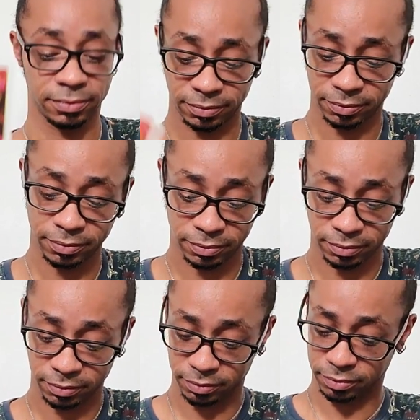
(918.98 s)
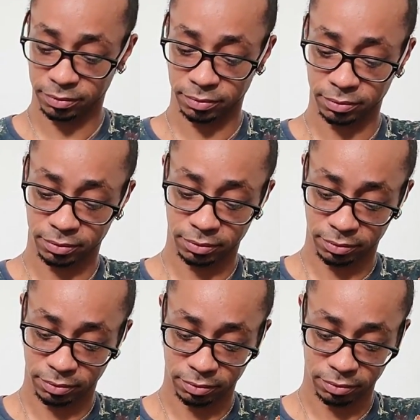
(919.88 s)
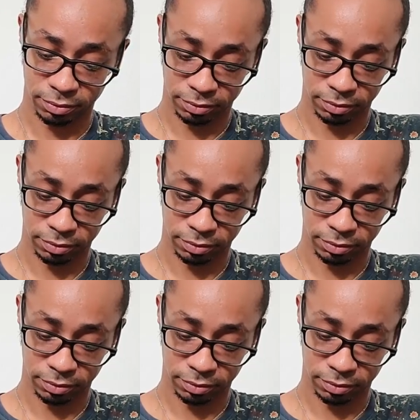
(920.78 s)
(no one is talking)